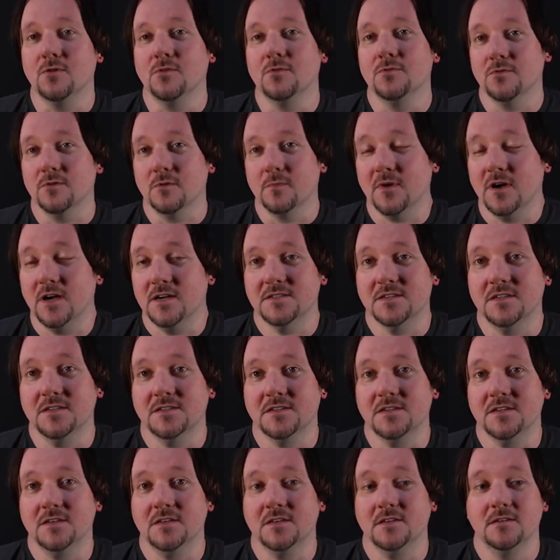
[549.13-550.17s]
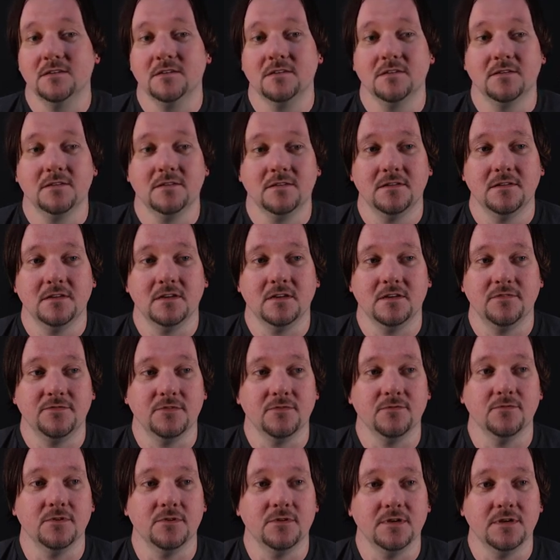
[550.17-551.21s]
Go through the process, and if
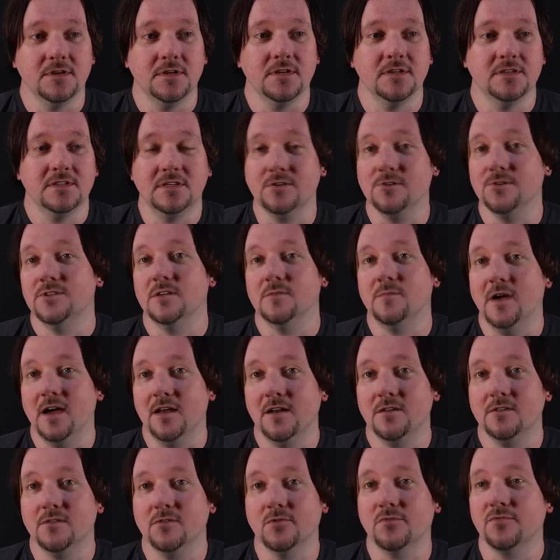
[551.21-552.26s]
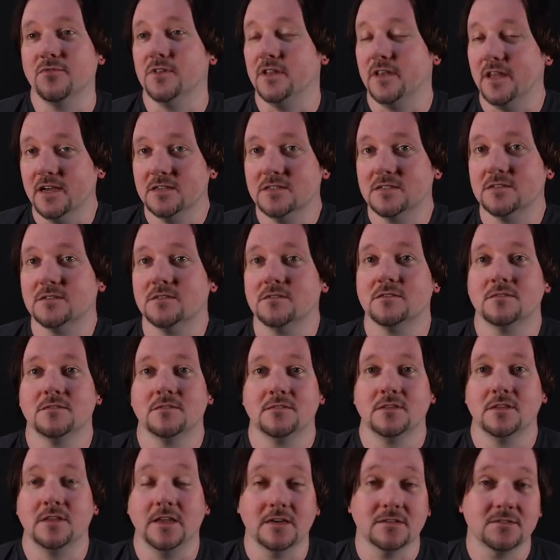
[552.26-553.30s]
you're really serious about it, look for the next
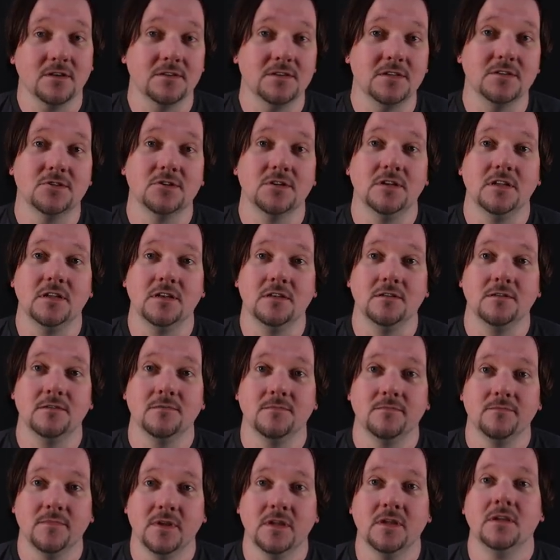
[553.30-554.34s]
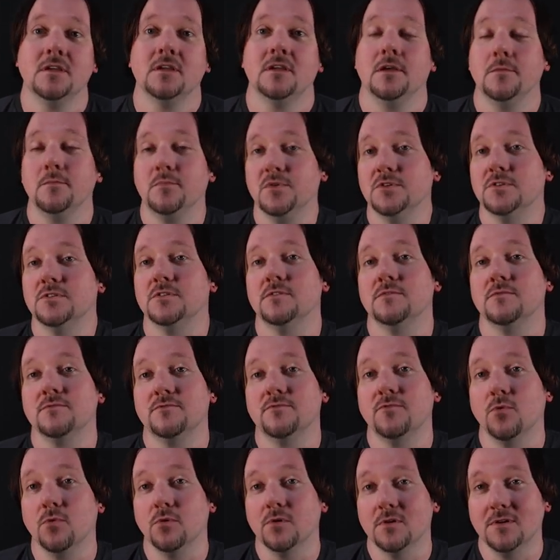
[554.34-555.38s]
audition and push it
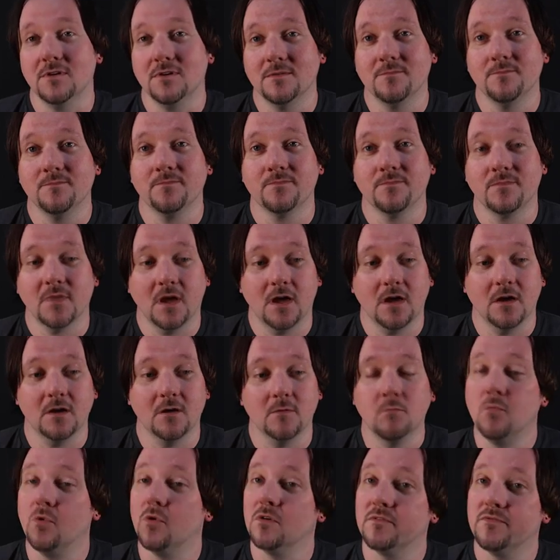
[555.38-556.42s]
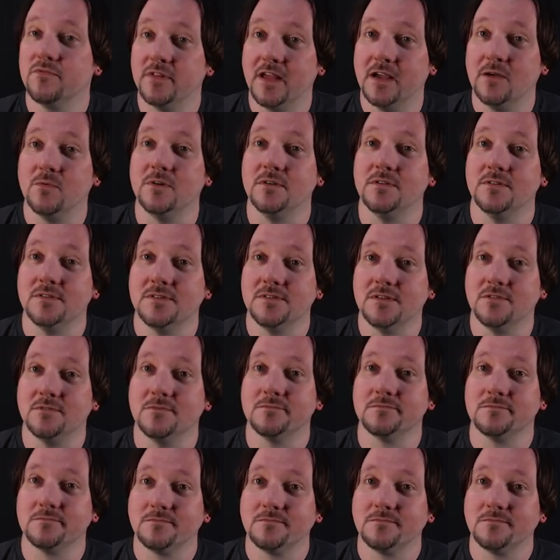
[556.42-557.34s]
forward more for that one. So